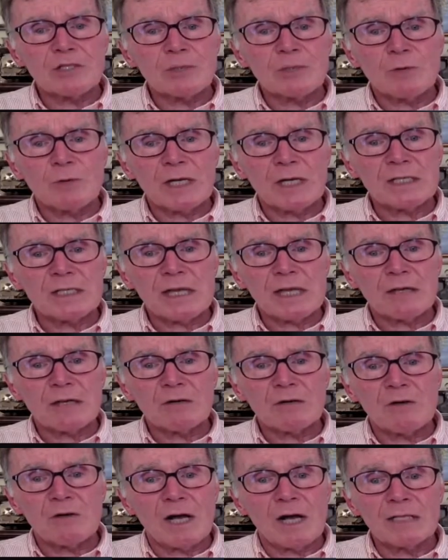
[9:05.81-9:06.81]
And she breaks down
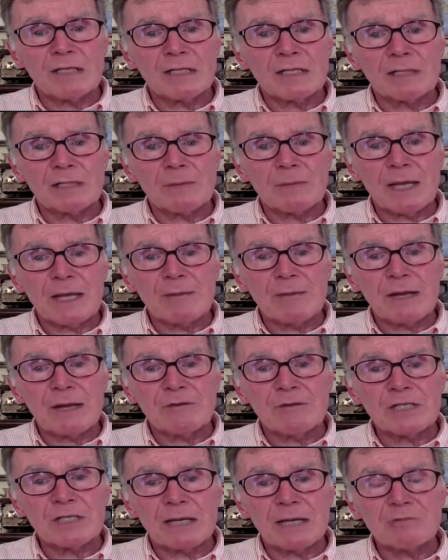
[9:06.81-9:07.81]
and cries like a baby
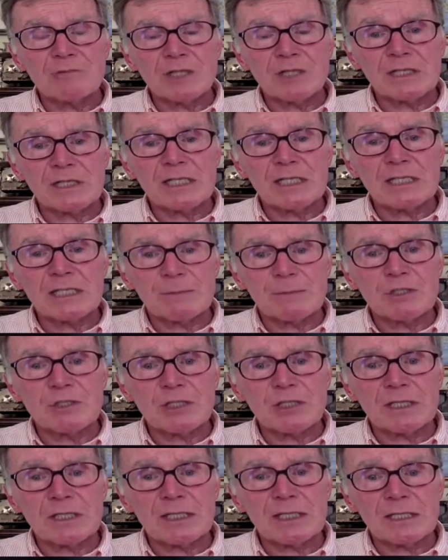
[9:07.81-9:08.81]
every time she sees it. But she
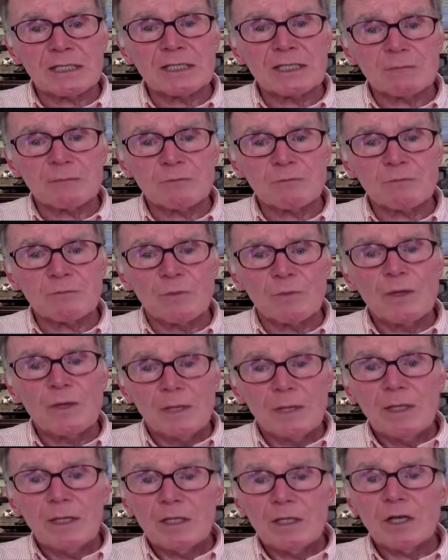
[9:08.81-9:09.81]
says
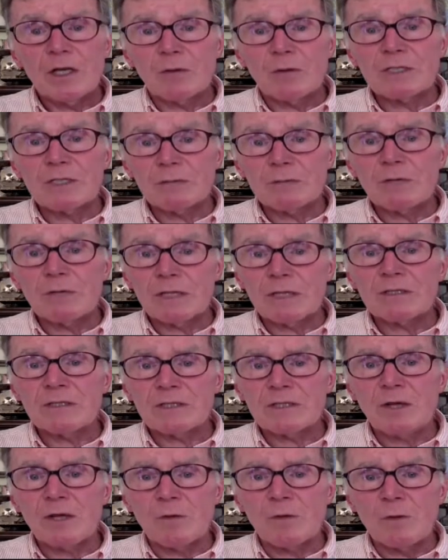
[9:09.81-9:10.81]
it's
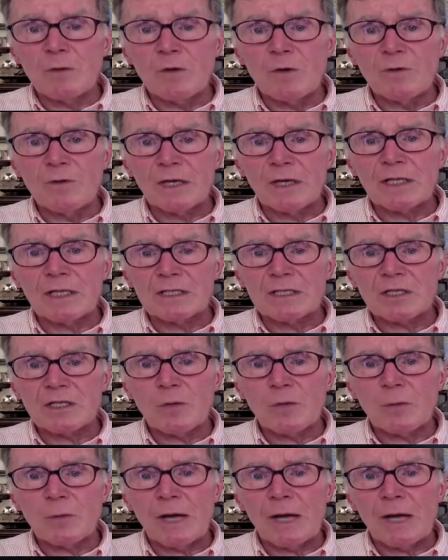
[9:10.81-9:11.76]
so moving and it's so